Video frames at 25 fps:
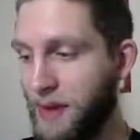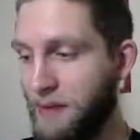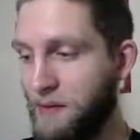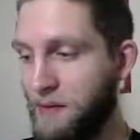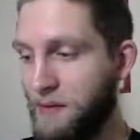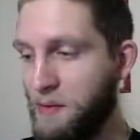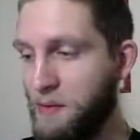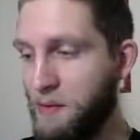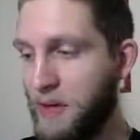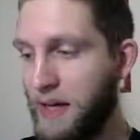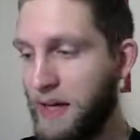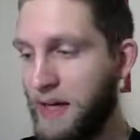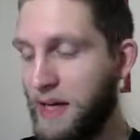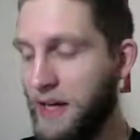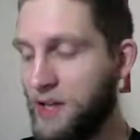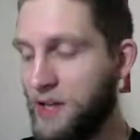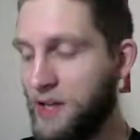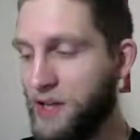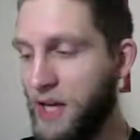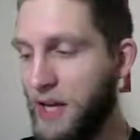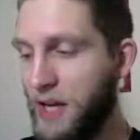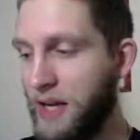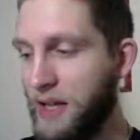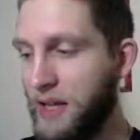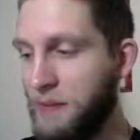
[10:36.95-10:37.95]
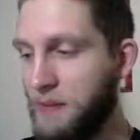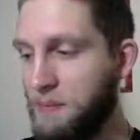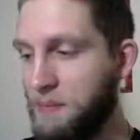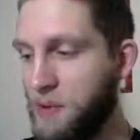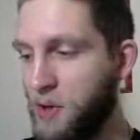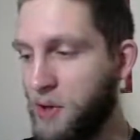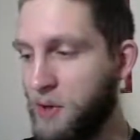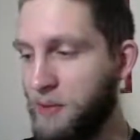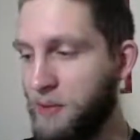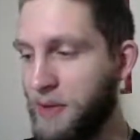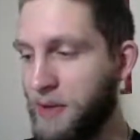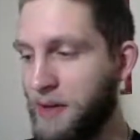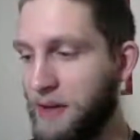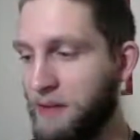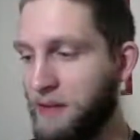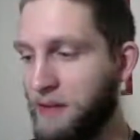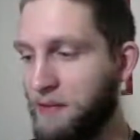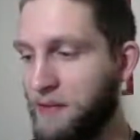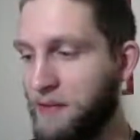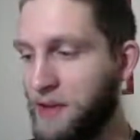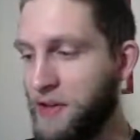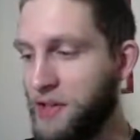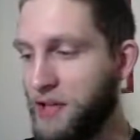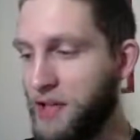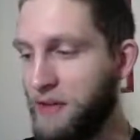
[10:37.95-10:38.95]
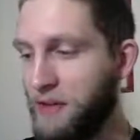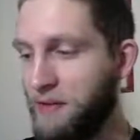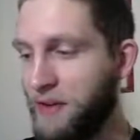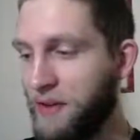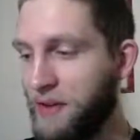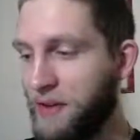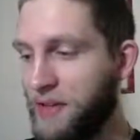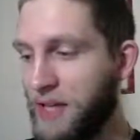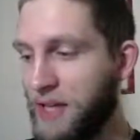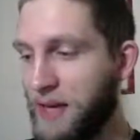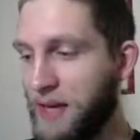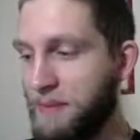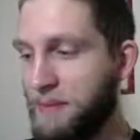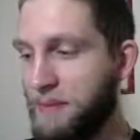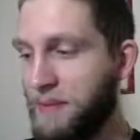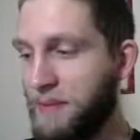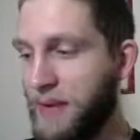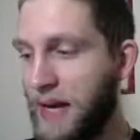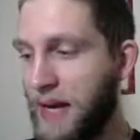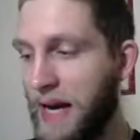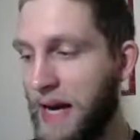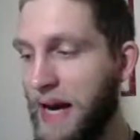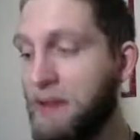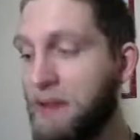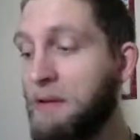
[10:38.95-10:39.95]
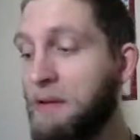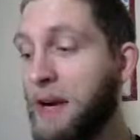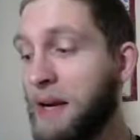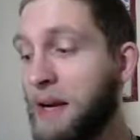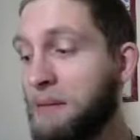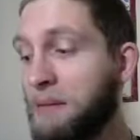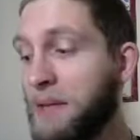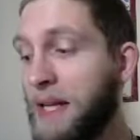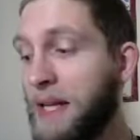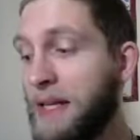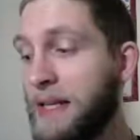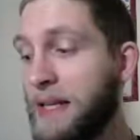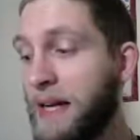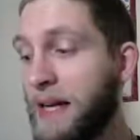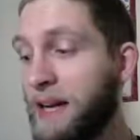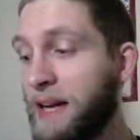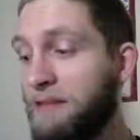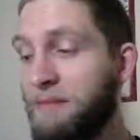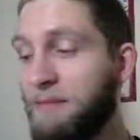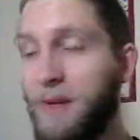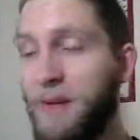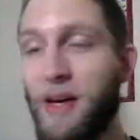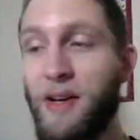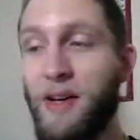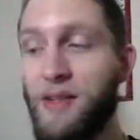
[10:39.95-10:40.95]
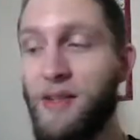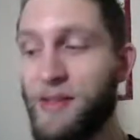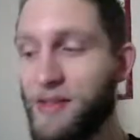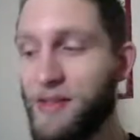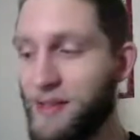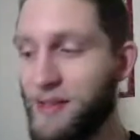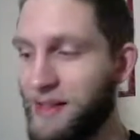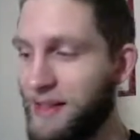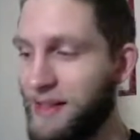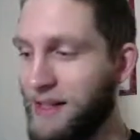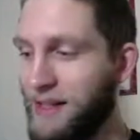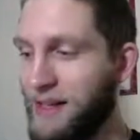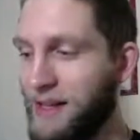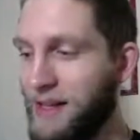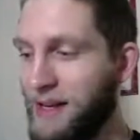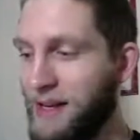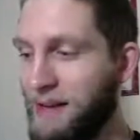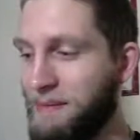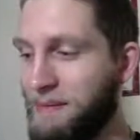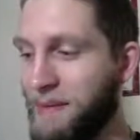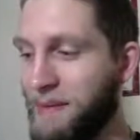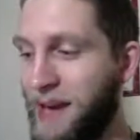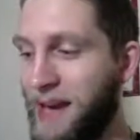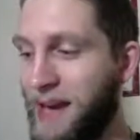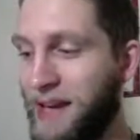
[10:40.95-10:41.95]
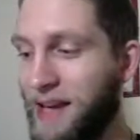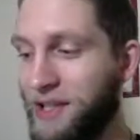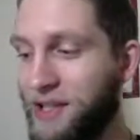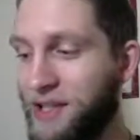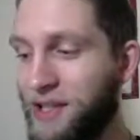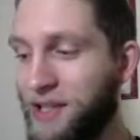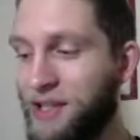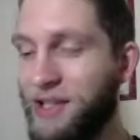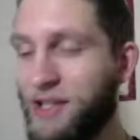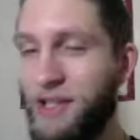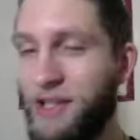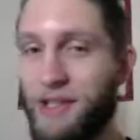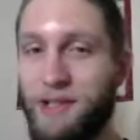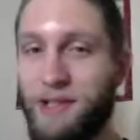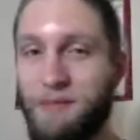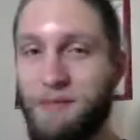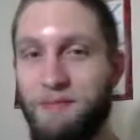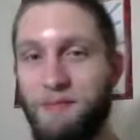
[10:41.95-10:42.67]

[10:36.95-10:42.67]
If you want to catch any of the Pokemon you fish up for your team, I recommend dive balls. Man, she's just